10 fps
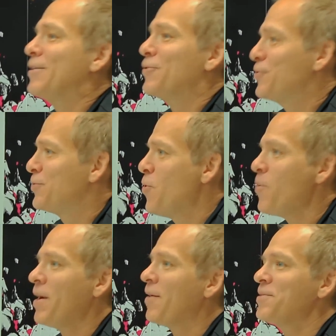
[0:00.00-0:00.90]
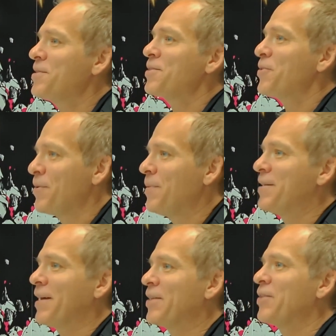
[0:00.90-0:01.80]
No one else is going to be
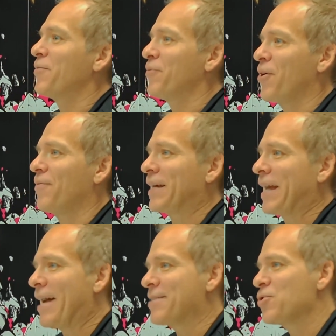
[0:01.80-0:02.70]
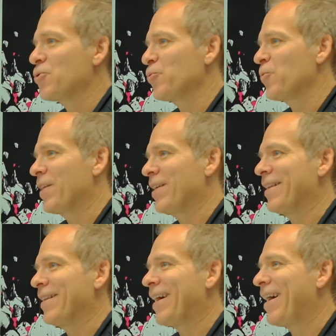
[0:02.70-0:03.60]
taking their foot off the gas. So
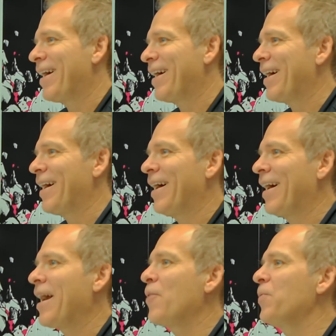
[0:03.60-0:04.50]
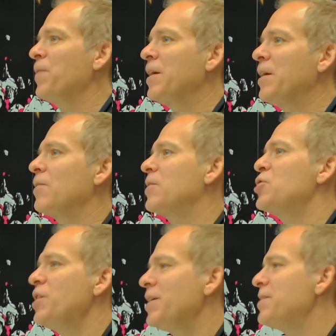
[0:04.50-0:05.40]
I don't think the
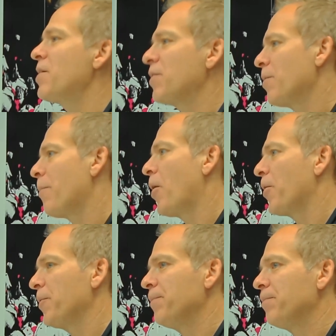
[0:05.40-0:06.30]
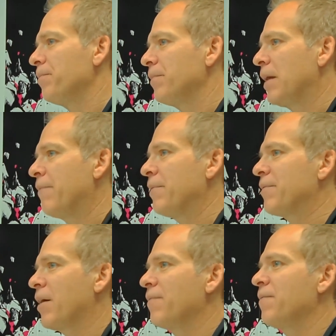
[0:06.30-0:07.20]
genie's out of the bottle, and we've
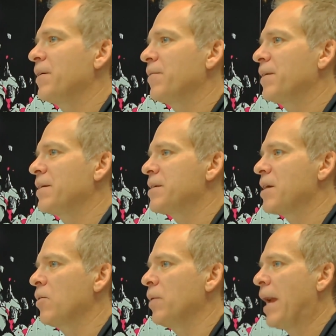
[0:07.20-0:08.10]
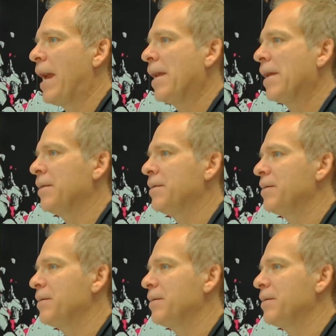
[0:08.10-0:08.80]
got to figure things out. And